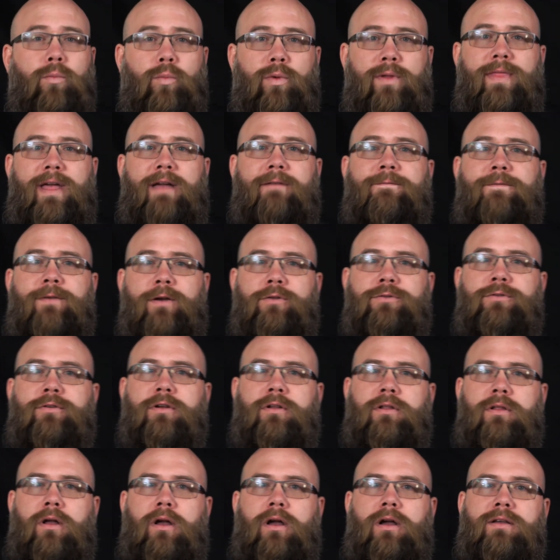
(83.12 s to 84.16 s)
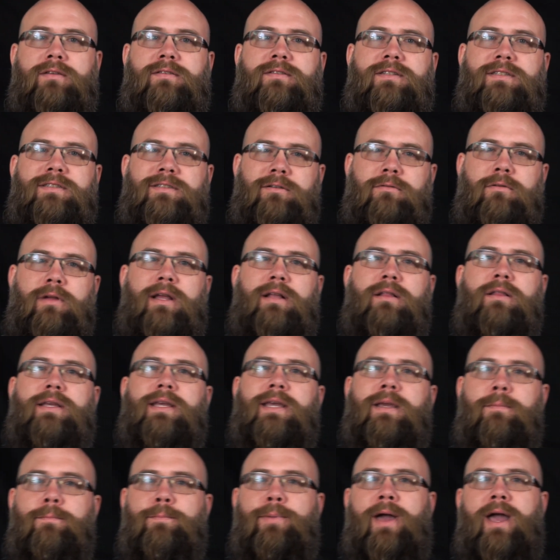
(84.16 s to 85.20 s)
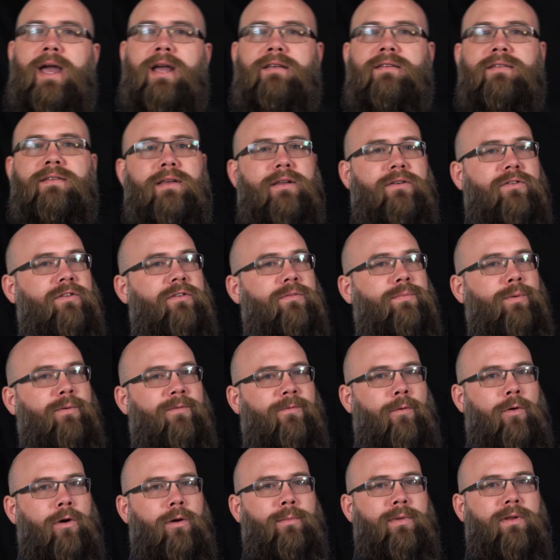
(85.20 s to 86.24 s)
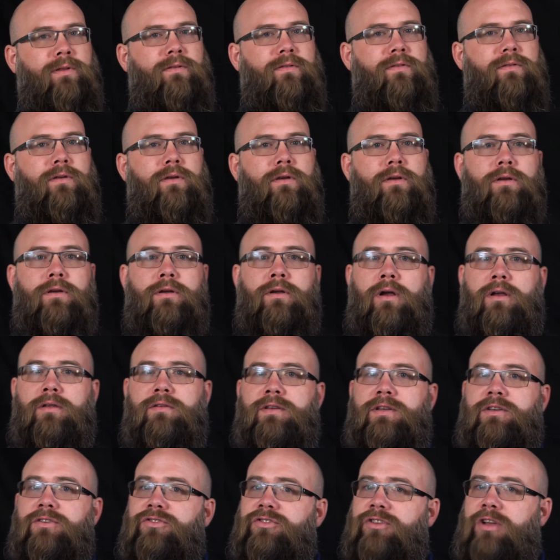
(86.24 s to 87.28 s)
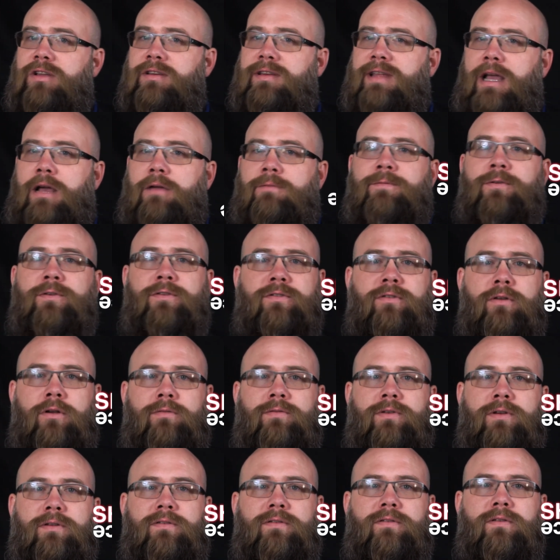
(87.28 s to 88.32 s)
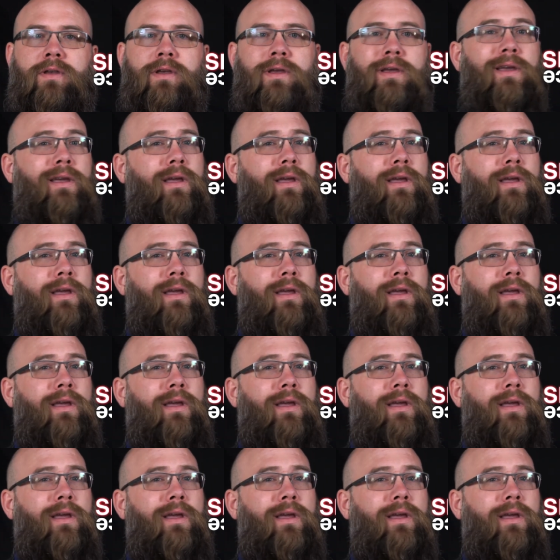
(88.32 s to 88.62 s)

When that filter clogs, it directly impacts the engine's performance, causing a shutdown for service.